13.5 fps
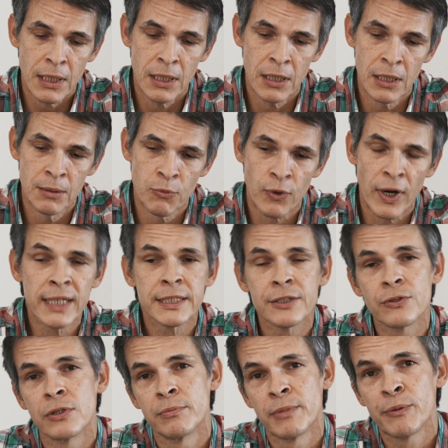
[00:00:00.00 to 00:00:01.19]
Writing
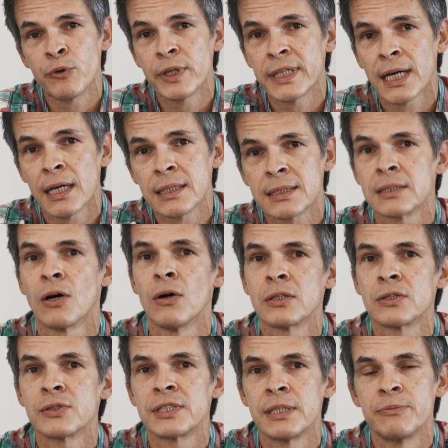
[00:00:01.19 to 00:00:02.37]
to the memory cards
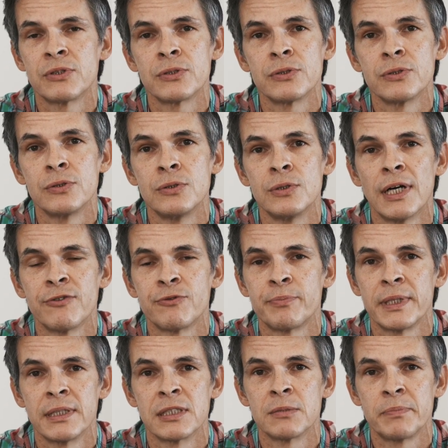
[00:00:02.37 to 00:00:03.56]
also seemed to have
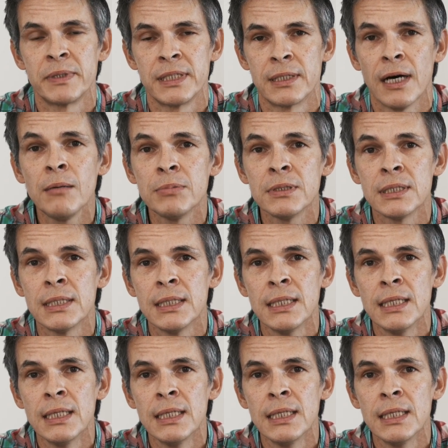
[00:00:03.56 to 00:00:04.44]
been speed up.